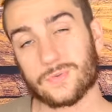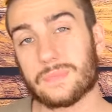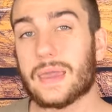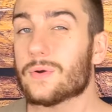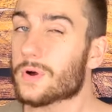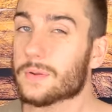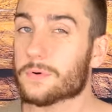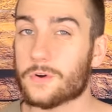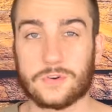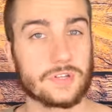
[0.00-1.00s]
you may want
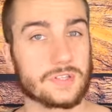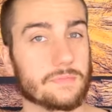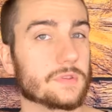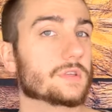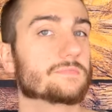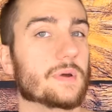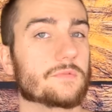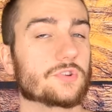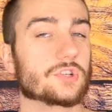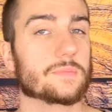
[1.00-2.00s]
to purchase some of these
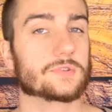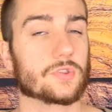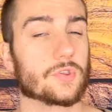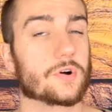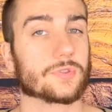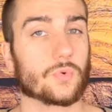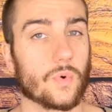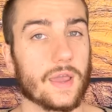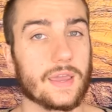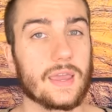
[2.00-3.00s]
memberships along the
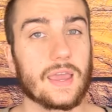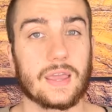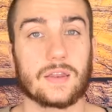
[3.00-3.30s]
way.